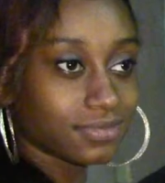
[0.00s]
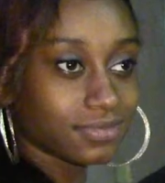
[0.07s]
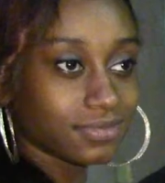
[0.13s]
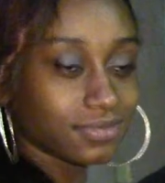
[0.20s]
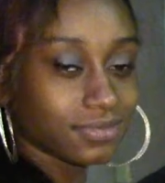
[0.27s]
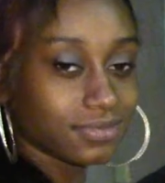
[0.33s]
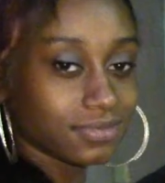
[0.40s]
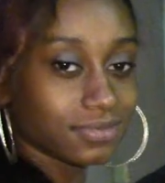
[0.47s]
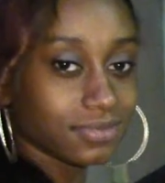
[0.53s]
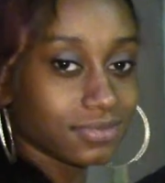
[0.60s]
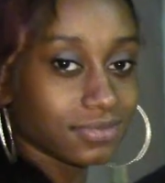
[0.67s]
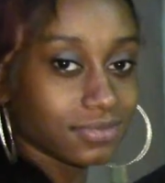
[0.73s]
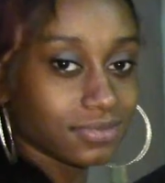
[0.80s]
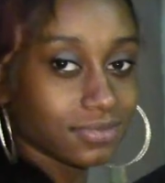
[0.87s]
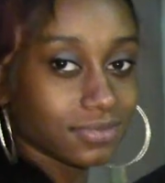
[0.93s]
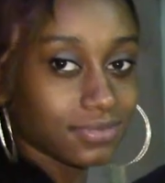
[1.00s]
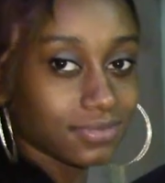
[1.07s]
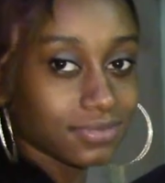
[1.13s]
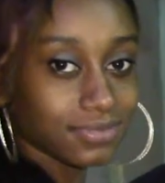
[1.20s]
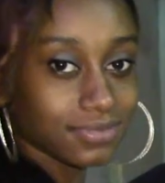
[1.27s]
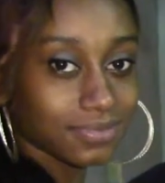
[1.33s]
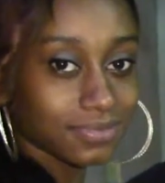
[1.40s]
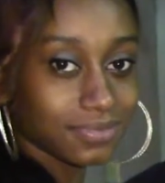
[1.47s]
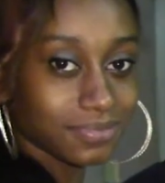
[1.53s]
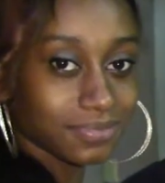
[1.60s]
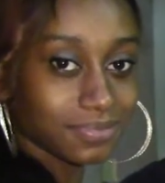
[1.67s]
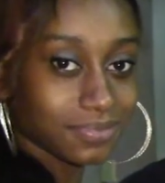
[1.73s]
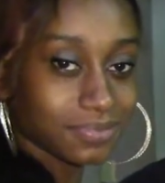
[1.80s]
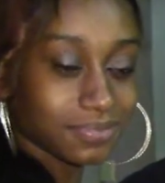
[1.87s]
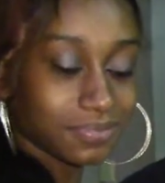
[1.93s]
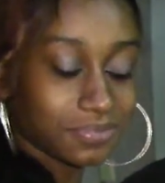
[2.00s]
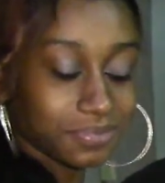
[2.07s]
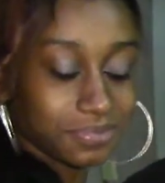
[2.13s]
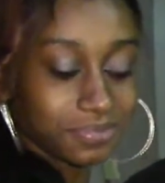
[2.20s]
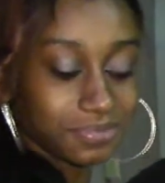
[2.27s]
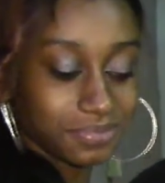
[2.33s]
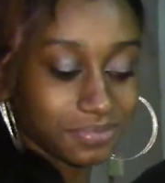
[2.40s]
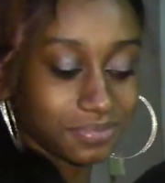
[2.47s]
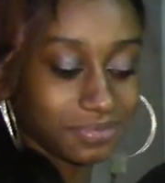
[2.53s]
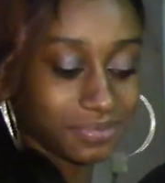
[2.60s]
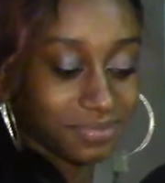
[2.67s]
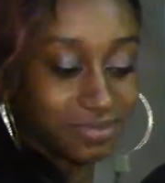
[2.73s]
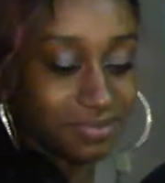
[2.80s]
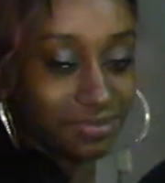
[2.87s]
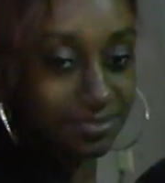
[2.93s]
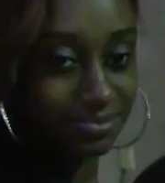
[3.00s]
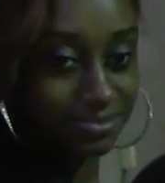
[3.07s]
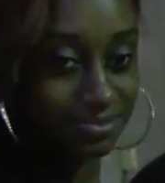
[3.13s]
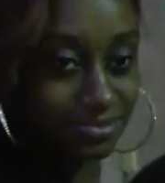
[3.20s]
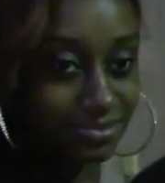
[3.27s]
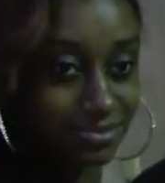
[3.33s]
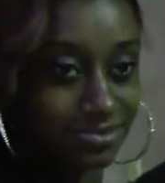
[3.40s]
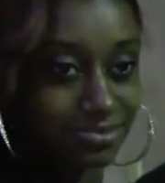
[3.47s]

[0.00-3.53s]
(not speaking)